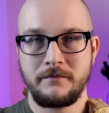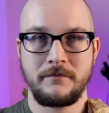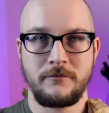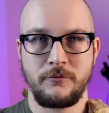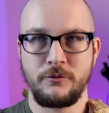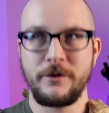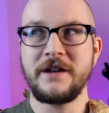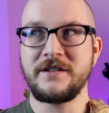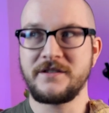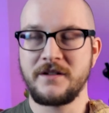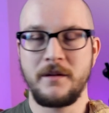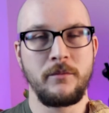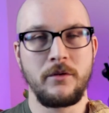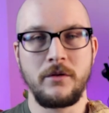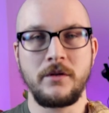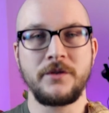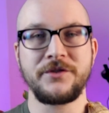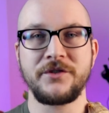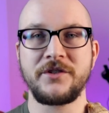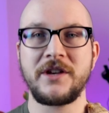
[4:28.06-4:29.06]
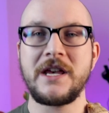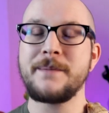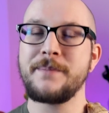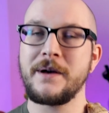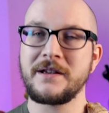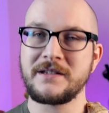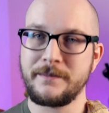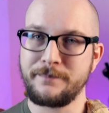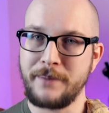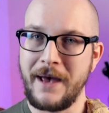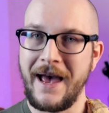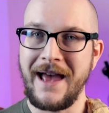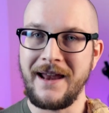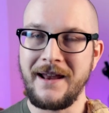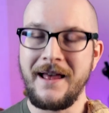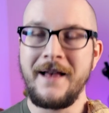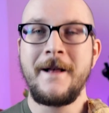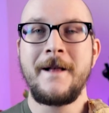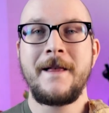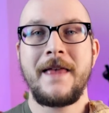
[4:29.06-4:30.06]
reasonable to keep as a
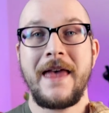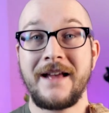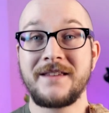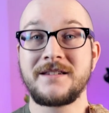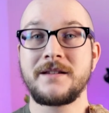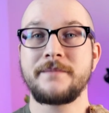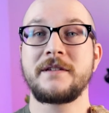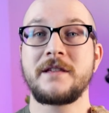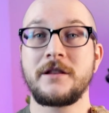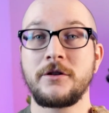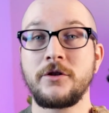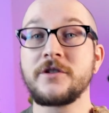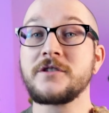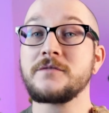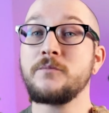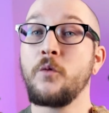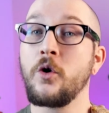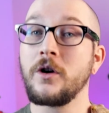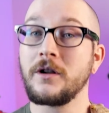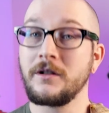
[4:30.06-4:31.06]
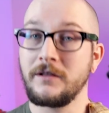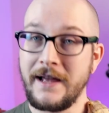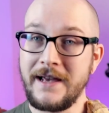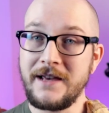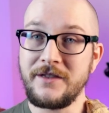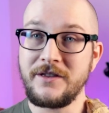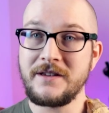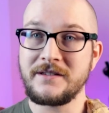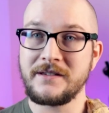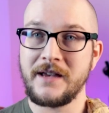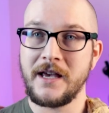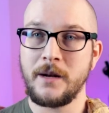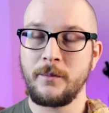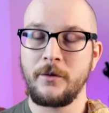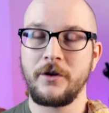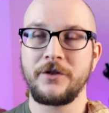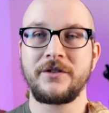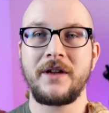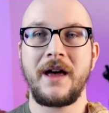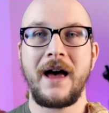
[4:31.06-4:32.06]
pet and something that looks more like these
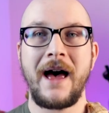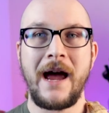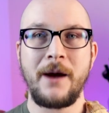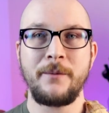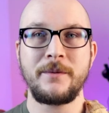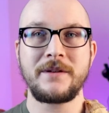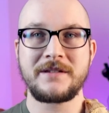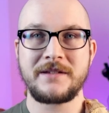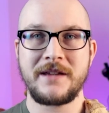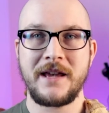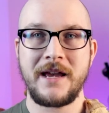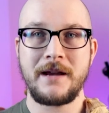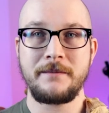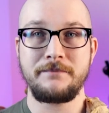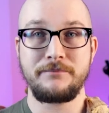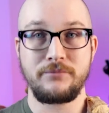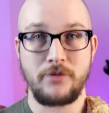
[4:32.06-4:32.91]
animals, I would say